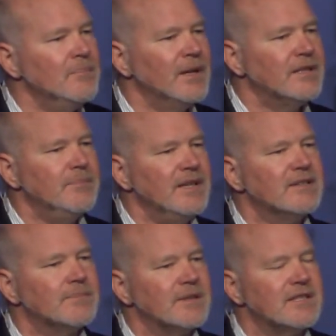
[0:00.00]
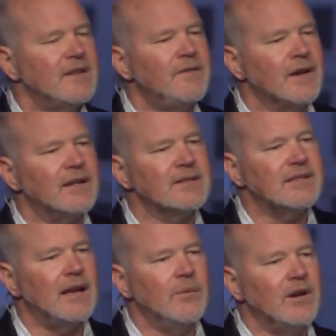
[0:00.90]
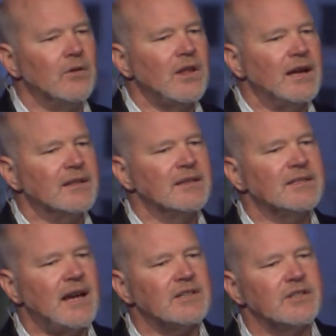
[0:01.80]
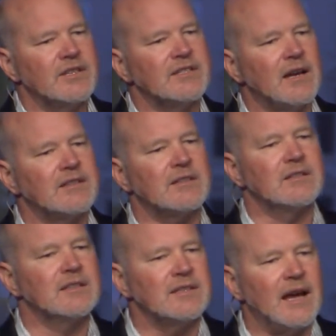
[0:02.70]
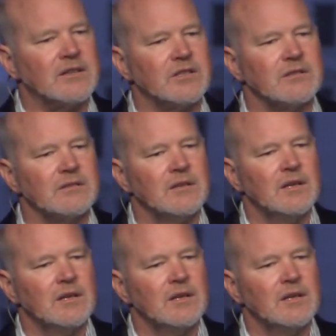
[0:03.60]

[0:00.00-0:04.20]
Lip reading: but to be specific and say, we don't like this action, this action, this action,